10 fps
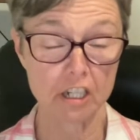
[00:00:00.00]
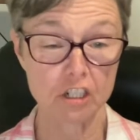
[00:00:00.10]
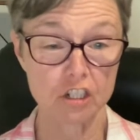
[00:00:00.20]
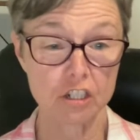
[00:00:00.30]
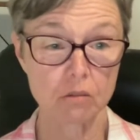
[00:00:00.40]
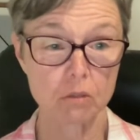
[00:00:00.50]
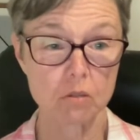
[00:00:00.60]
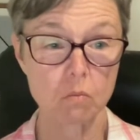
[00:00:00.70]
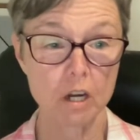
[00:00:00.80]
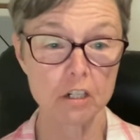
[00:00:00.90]
And she
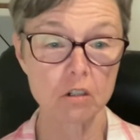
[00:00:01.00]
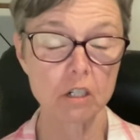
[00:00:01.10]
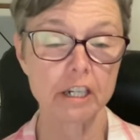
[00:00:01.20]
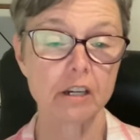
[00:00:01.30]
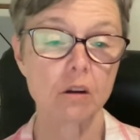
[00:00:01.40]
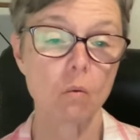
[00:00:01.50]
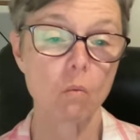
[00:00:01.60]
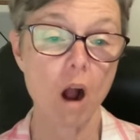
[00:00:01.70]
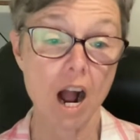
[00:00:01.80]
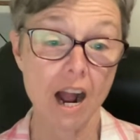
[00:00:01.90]
was wondering
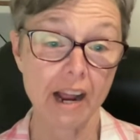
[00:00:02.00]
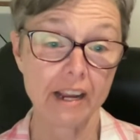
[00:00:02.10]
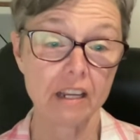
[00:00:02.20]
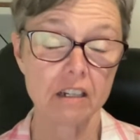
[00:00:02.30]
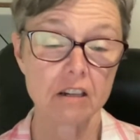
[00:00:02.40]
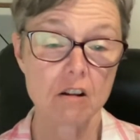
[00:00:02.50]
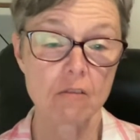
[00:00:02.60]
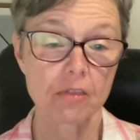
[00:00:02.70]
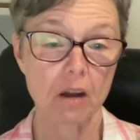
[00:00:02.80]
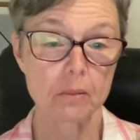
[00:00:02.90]
why
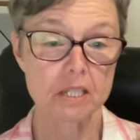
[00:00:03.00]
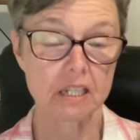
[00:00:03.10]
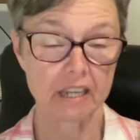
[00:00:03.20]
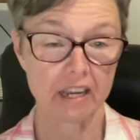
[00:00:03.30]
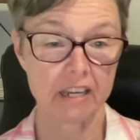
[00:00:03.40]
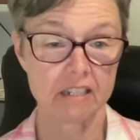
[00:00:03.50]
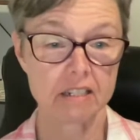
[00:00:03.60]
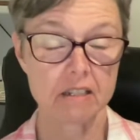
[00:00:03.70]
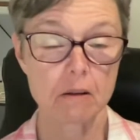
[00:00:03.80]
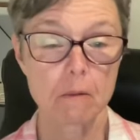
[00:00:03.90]
that was the
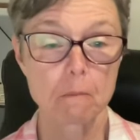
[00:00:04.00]
case